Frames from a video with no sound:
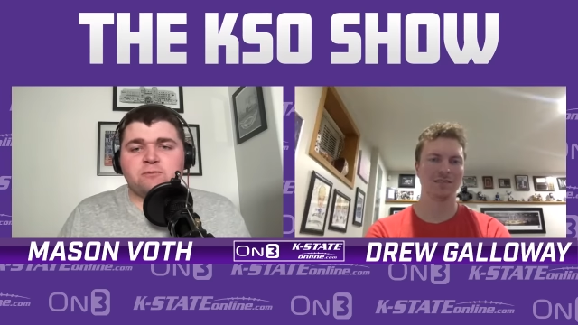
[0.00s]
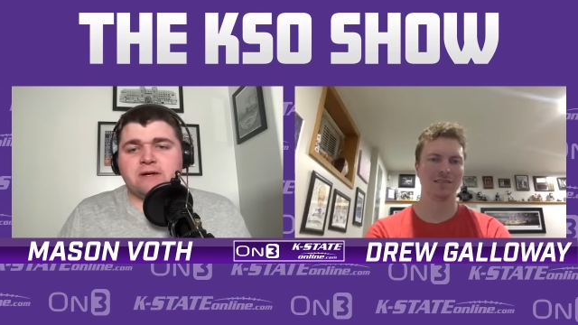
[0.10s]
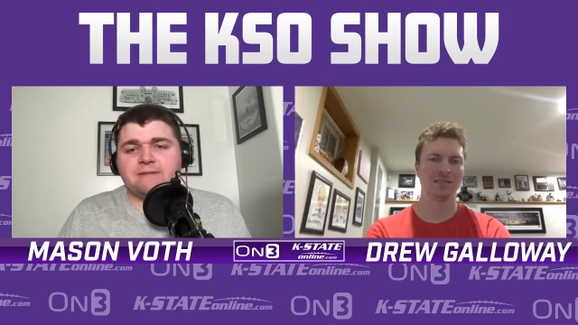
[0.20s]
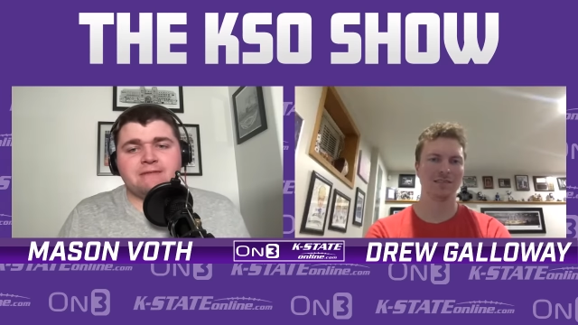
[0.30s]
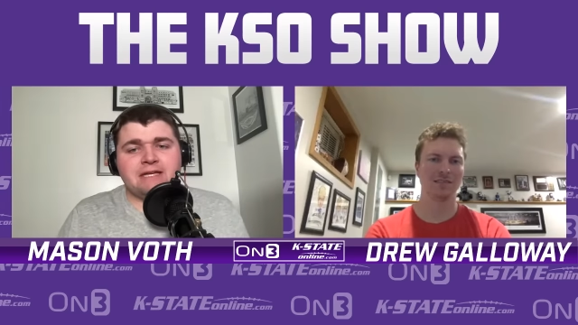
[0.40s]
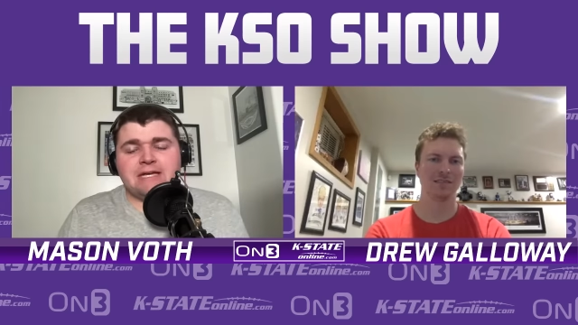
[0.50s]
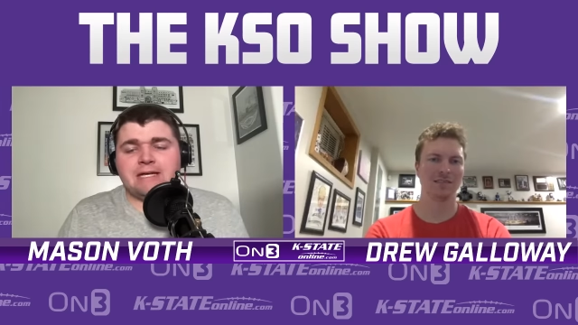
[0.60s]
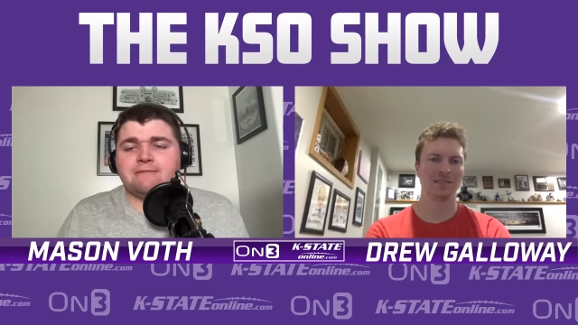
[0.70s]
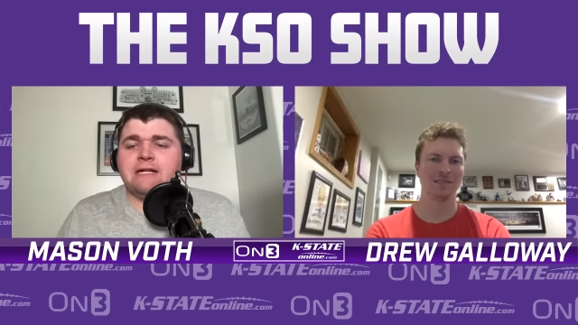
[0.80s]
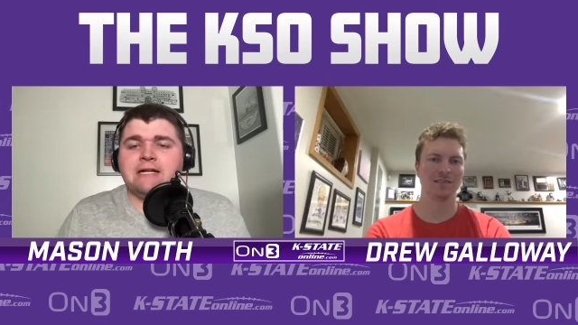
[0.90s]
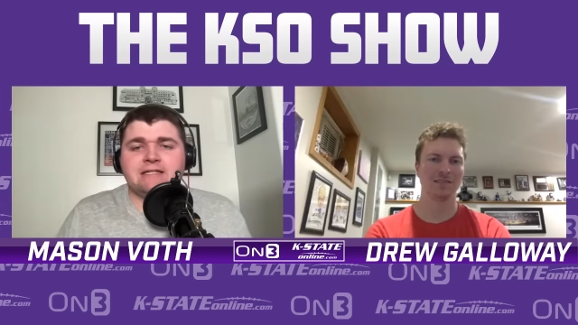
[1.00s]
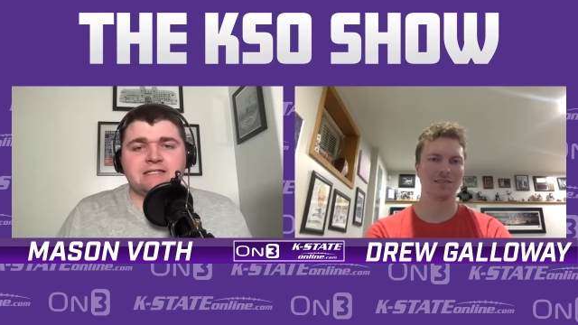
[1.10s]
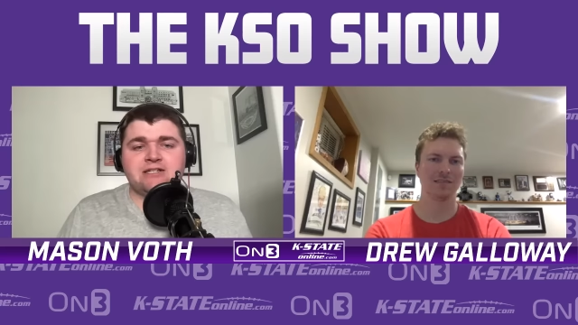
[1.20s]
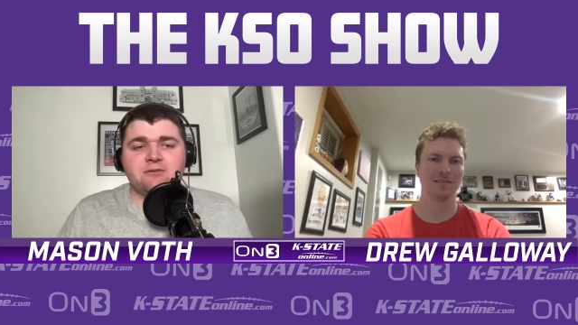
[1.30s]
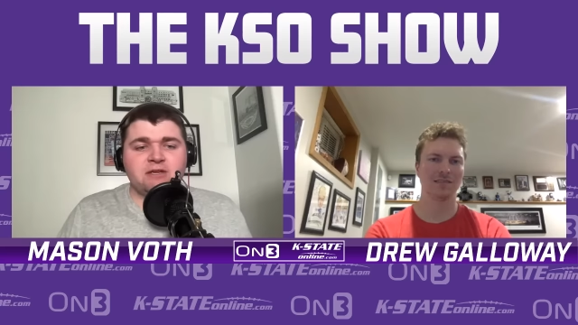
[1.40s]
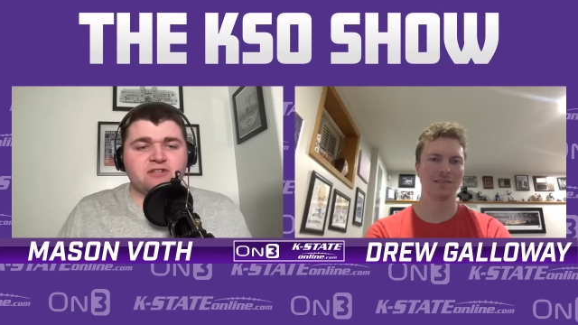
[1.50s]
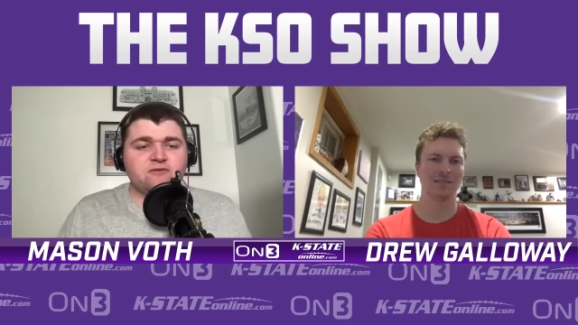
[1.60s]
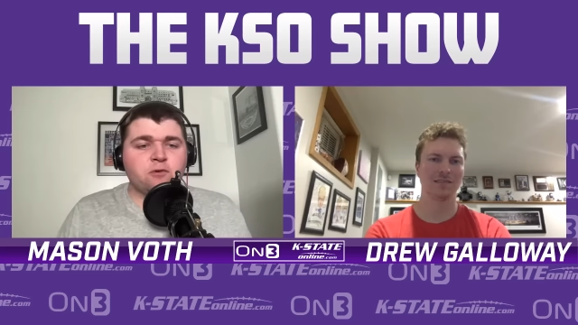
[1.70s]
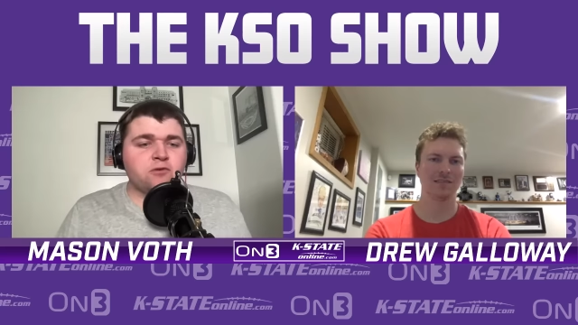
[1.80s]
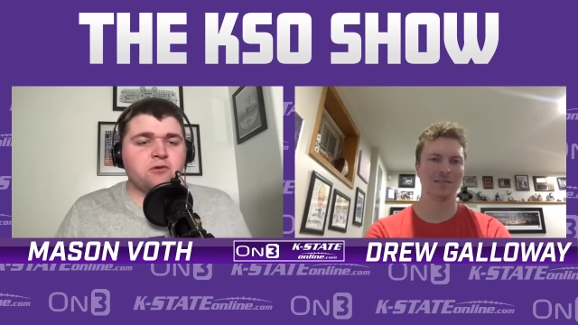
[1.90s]
Speaker 1: But again, this is going to be his
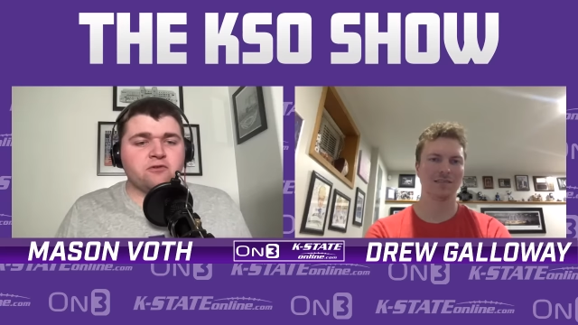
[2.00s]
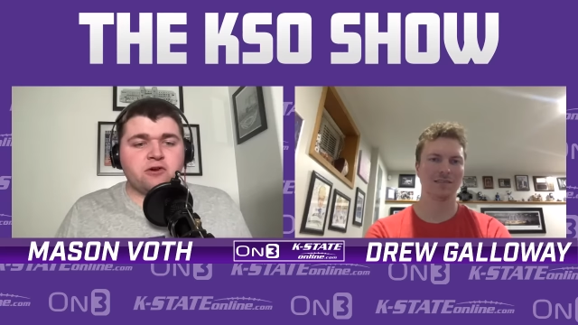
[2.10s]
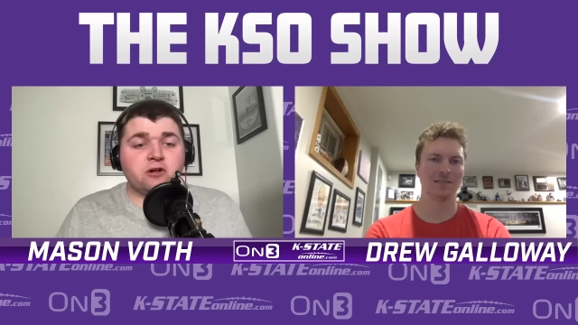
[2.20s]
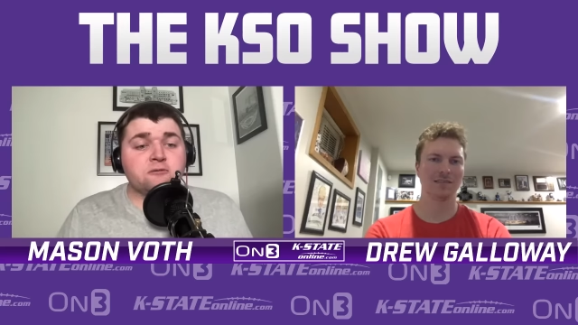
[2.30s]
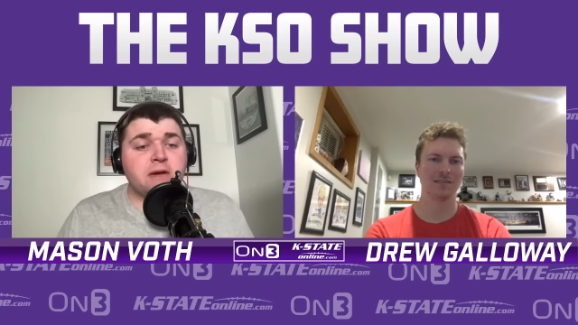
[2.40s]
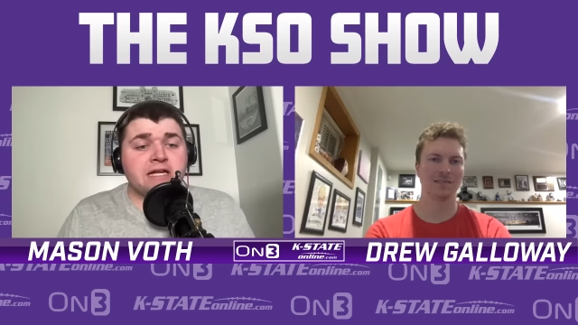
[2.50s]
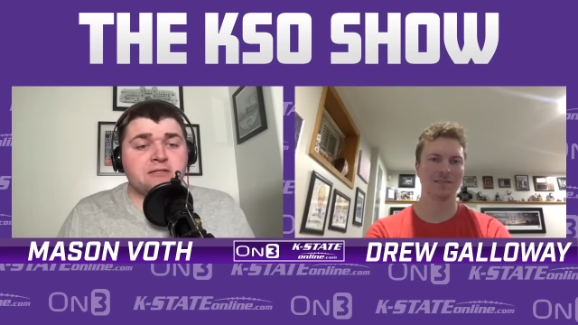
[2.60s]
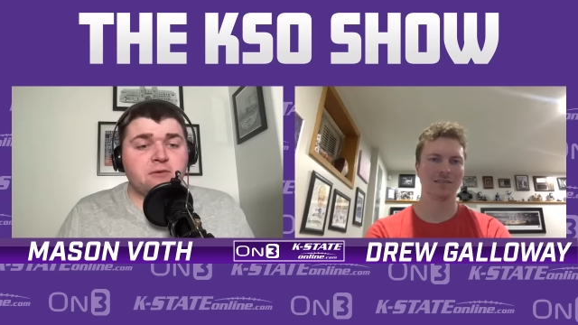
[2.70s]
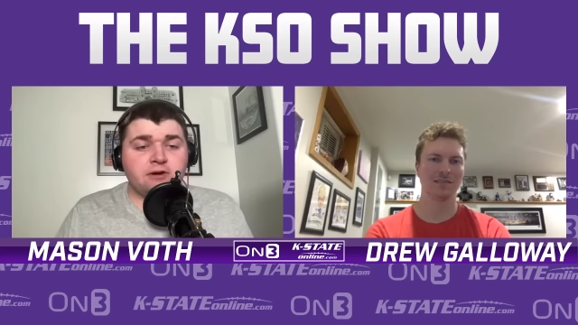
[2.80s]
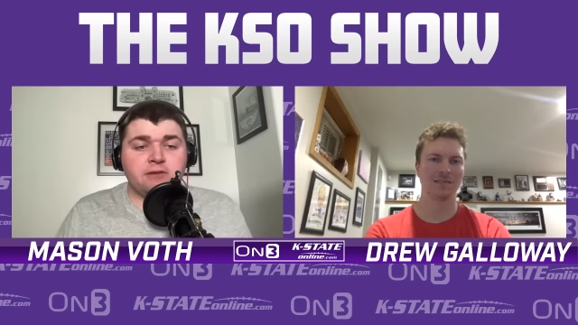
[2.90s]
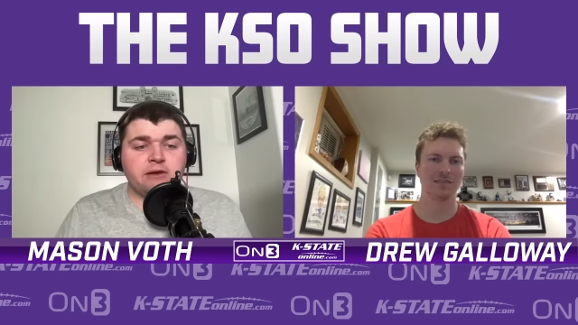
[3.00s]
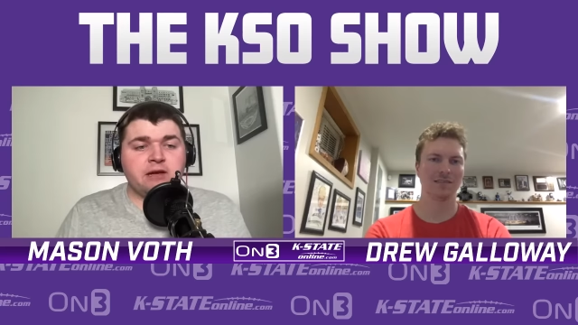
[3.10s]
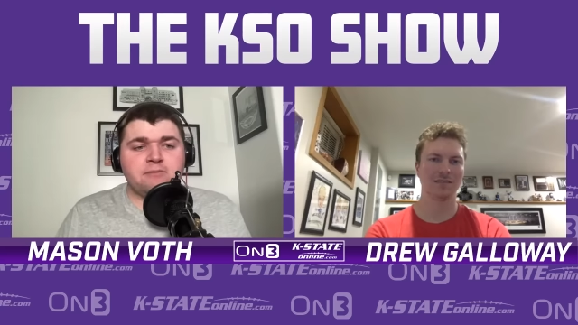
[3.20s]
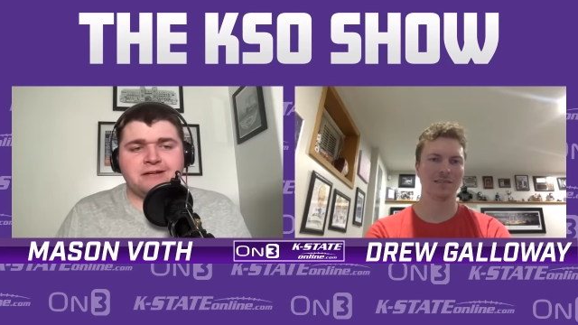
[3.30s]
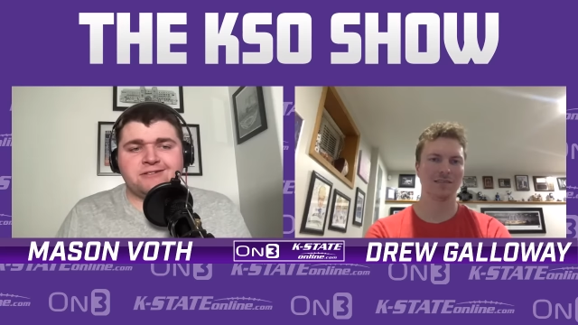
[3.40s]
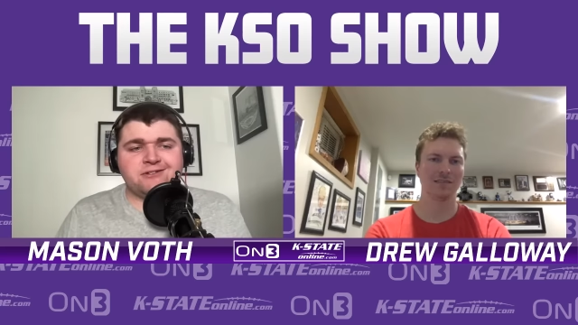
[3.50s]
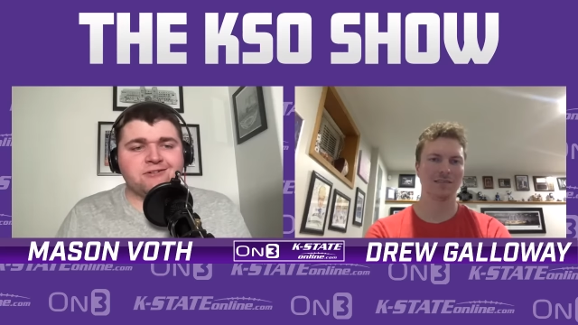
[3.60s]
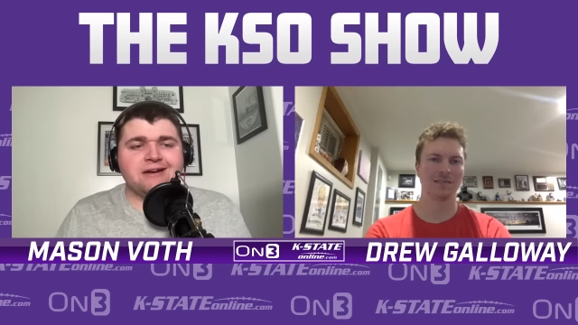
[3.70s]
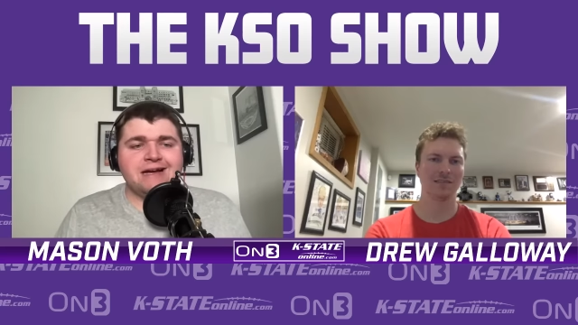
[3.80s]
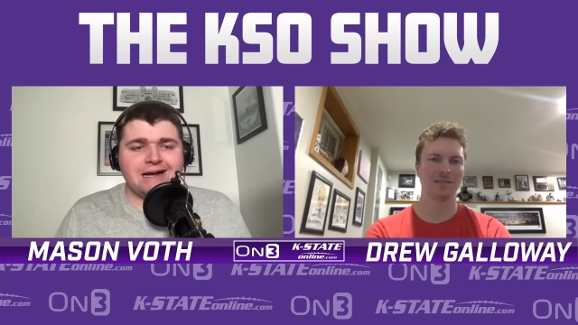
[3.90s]
fourth year of college basketball coming up next
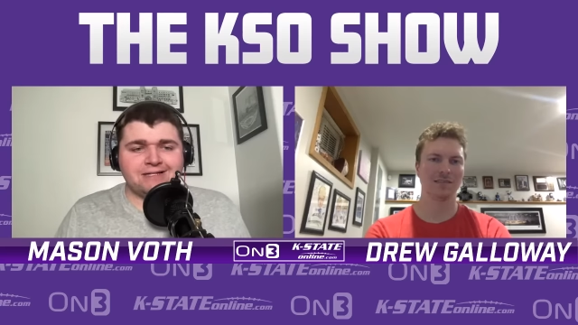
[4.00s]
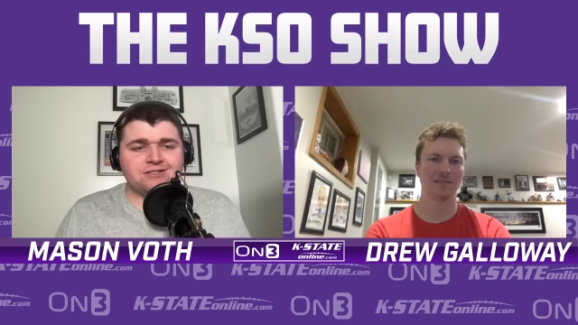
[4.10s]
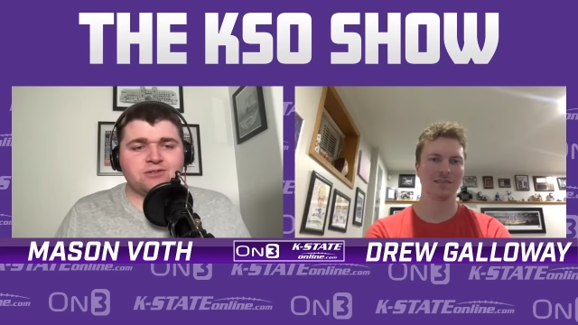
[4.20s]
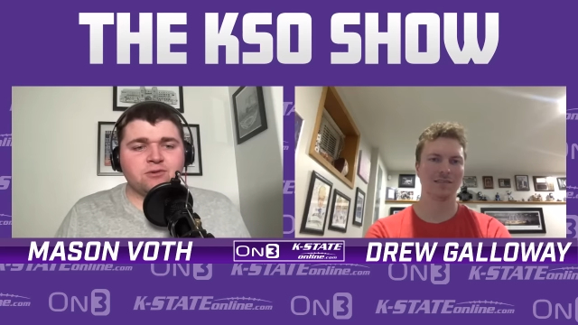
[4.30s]
year. I just